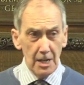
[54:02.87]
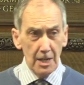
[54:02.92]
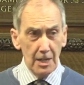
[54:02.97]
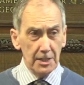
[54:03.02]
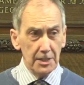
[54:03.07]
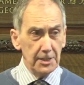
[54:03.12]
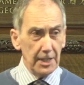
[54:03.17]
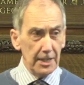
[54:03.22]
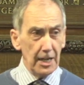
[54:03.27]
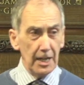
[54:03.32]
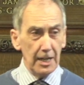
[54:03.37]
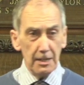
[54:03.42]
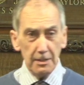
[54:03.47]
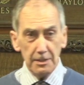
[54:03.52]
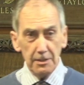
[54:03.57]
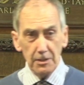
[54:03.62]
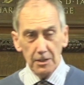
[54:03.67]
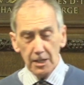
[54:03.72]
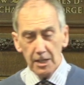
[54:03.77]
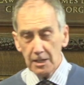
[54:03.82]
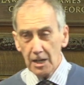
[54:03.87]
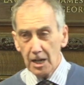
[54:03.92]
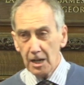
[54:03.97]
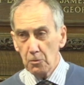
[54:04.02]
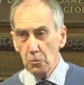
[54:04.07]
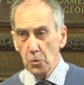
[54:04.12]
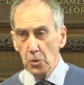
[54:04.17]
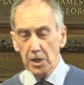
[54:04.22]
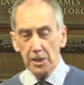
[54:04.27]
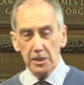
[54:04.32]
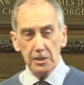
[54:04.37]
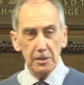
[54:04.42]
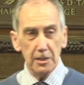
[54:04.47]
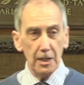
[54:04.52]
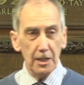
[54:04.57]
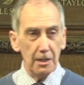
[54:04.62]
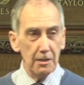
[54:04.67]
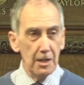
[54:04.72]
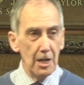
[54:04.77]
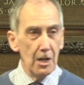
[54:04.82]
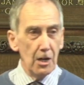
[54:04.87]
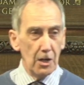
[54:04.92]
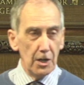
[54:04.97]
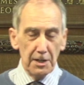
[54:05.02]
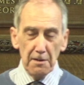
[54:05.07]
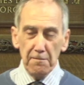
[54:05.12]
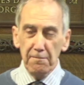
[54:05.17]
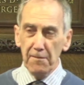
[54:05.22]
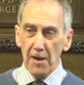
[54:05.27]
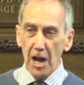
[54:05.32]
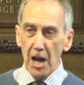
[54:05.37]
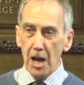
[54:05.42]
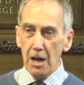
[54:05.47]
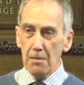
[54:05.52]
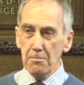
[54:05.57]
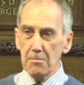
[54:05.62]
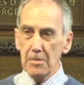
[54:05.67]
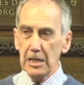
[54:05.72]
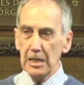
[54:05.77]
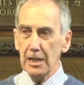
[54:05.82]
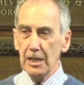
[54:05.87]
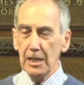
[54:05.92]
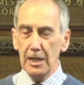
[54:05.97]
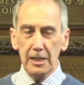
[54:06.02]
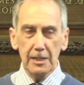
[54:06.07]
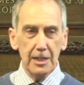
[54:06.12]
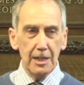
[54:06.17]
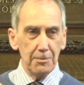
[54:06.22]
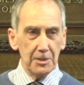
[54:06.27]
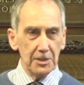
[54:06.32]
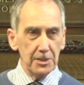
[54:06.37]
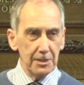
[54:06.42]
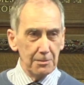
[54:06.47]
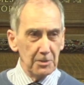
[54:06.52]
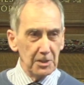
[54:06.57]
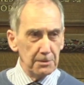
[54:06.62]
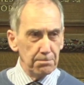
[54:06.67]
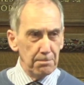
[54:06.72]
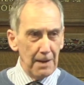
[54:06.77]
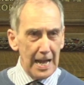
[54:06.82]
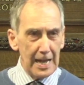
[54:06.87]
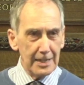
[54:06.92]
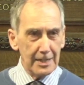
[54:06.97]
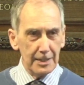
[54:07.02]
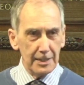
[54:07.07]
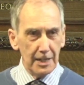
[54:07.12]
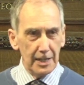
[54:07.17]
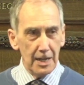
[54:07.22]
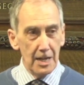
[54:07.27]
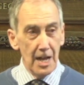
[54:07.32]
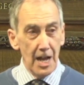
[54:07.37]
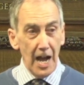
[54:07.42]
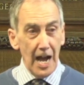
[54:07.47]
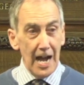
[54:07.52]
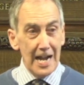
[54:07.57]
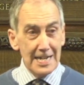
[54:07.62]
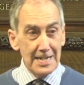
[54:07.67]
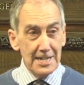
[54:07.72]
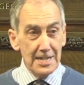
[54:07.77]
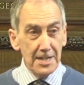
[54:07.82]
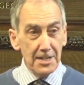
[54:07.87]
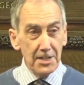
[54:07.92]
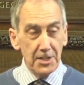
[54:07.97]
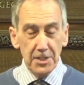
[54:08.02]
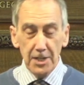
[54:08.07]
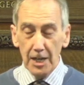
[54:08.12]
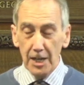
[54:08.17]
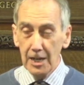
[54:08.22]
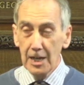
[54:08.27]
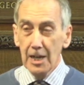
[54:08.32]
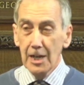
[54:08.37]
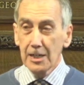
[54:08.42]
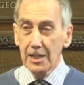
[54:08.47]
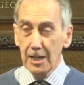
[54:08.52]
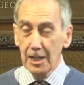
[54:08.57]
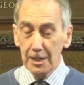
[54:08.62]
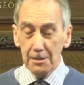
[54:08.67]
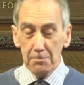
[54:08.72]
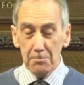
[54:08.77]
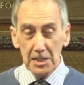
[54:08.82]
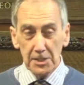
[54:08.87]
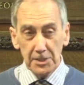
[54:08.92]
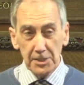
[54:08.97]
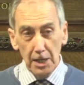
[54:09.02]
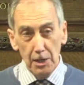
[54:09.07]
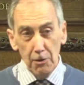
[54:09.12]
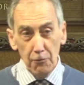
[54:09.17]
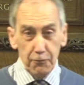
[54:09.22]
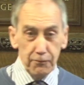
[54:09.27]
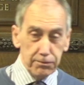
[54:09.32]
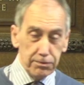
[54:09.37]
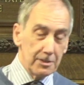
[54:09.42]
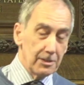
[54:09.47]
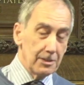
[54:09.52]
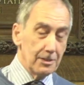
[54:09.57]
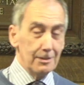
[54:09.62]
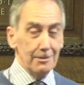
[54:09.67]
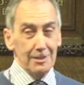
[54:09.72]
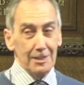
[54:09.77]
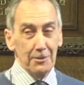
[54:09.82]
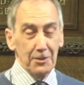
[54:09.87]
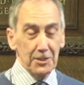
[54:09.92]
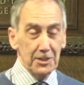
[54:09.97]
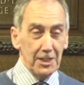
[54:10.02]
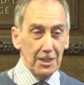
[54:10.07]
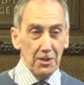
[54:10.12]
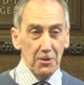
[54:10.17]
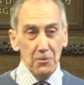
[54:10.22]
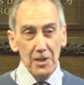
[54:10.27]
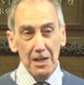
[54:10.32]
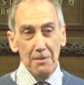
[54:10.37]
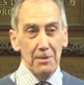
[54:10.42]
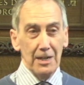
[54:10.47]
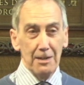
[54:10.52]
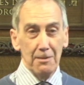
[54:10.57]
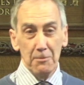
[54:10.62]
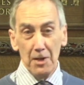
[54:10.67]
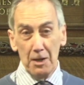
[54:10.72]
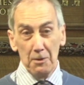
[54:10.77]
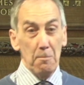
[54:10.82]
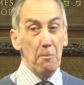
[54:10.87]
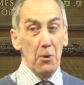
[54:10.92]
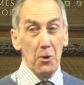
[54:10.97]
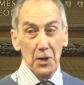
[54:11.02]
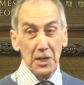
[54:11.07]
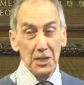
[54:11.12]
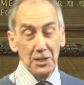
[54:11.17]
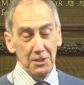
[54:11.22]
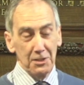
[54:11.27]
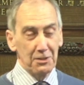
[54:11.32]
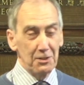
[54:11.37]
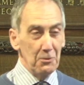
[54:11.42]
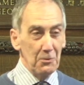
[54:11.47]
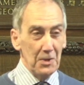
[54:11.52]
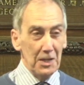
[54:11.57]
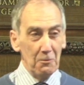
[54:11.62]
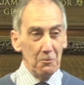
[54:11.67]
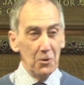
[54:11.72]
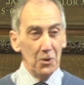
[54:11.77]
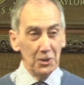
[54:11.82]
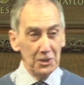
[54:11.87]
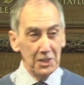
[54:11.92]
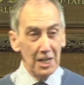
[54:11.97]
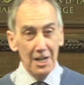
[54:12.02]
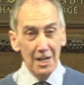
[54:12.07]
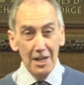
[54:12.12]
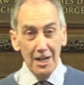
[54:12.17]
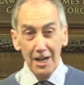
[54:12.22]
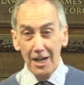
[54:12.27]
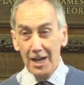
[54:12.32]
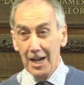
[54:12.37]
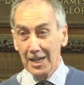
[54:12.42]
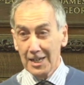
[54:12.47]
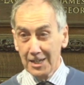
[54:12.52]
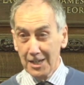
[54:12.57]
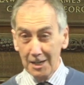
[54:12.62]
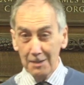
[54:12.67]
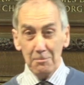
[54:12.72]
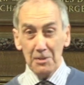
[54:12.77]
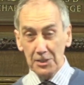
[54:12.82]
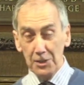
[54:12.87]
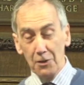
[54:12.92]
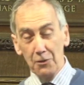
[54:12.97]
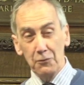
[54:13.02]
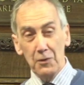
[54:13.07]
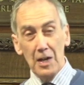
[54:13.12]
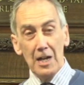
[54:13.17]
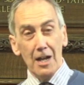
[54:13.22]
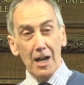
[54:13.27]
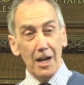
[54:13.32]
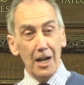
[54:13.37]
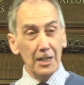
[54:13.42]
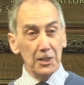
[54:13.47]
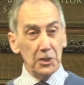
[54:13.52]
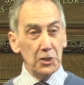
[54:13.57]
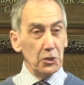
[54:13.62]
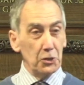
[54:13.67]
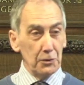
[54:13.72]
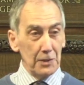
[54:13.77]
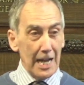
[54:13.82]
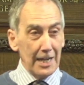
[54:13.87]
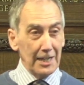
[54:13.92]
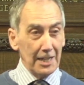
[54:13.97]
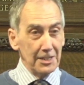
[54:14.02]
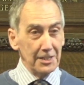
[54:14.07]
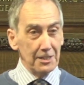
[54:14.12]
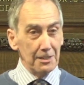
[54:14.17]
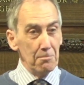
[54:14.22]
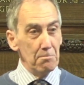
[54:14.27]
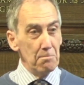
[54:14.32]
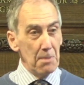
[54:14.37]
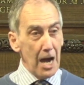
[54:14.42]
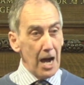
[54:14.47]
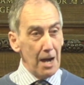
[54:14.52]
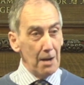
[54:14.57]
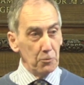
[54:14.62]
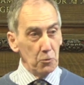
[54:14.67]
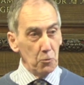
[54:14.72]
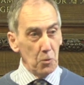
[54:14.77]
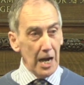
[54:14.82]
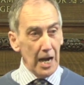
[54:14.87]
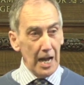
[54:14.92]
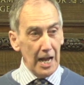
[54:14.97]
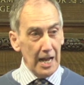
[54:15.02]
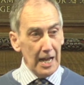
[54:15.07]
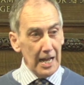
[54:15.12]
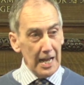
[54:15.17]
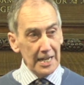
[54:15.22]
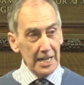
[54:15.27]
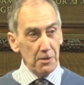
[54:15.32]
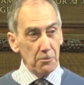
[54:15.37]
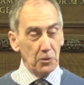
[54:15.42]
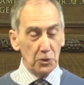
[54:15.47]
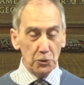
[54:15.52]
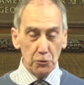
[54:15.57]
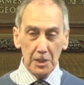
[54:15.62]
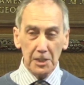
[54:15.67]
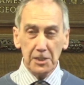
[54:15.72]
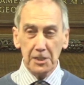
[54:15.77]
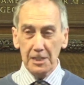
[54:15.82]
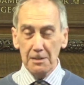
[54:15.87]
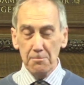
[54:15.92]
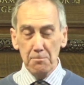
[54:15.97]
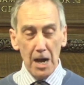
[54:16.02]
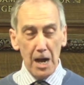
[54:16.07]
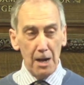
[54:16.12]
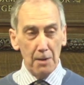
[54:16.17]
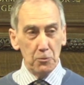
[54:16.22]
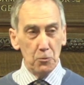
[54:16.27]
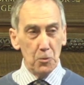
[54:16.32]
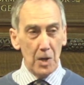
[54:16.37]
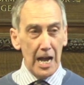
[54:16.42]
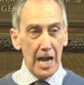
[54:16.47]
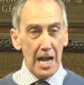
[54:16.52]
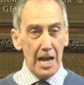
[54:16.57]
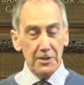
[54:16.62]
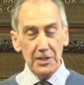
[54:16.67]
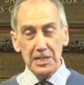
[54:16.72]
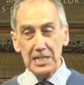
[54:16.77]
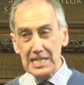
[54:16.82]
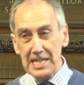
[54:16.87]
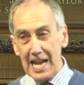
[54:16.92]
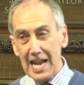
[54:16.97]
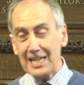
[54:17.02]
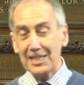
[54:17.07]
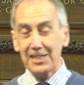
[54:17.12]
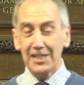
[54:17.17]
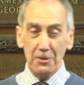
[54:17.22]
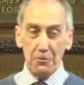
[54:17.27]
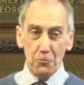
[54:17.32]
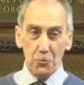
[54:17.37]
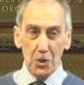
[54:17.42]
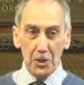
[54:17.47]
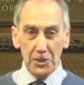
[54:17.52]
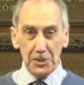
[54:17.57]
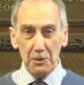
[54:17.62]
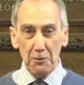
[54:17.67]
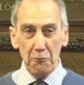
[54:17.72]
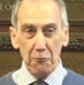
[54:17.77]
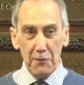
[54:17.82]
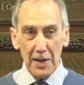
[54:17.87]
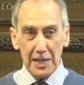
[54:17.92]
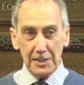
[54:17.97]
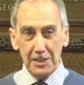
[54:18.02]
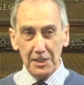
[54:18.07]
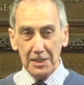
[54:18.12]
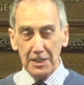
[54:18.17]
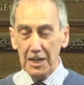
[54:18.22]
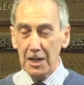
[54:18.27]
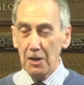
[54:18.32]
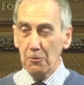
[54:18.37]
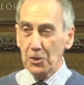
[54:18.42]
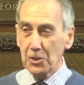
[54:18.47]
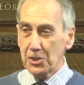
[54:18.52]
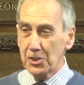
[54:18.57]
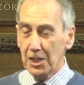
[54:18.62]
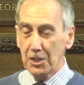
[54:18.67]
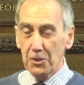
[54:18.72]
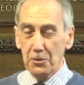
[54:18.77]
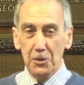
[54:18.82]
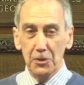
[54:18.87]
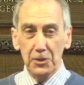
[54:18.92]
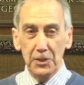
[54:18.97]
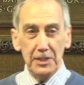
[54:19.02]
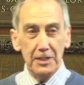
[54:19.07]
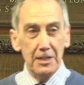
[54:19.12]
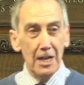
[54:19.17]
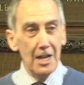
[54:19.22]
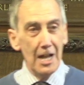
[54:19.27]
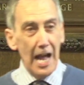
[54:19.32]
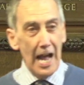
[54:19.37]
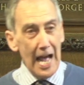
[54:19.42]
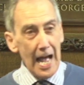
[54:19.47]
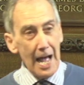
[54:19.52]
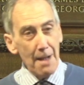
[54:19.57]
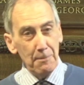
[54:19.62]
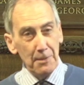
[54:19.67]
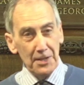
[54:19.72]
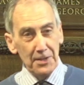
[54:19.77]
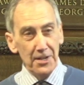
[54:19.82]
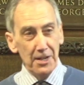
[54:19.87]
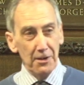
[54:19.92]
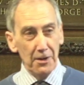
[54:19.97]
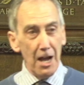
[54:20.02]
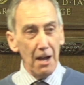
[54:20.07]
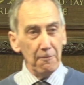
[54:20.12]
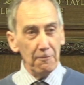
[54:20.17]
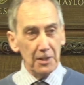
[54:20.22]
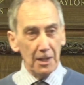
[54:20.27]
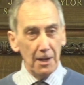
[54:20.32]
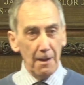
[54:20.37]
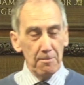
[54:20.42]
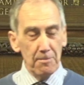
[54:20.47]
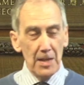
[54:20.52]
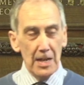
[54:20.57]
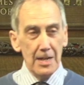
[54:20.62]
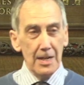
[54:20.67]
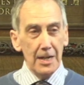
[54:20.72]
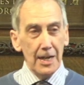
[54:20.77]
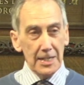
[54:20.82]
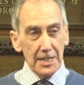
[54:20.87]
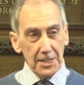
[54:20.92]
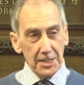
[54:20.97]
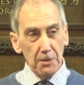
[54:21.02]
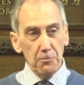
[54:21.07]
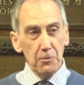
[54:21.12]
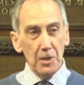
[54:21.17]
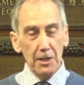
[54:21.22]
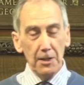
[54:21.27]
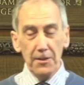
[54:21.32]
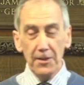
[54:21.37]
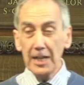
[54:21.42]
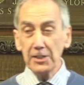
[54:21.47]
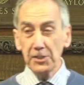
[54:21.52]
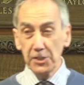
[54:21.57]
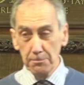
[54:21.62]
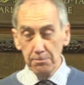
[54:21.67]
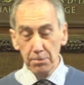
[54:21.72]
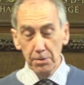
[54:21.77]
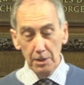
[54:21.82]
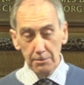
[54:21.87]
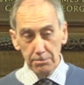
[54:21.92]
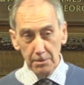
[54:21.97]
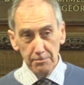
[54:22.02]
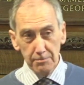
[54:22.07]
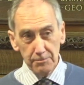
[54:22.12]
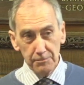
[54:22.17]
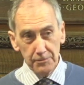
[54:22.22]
Said I, you know, I, I worked uh, on a farm uh, a couple of summers back and I, I did uh, cut myself. I'll not tell you where, but i will point to where it was. Uh, I cut myself uh, straddling some barbed wire and it was rusty barbed wire. And yes, it was infected and I won't tell you all that happened thereafter. And he said, well, that's your problem.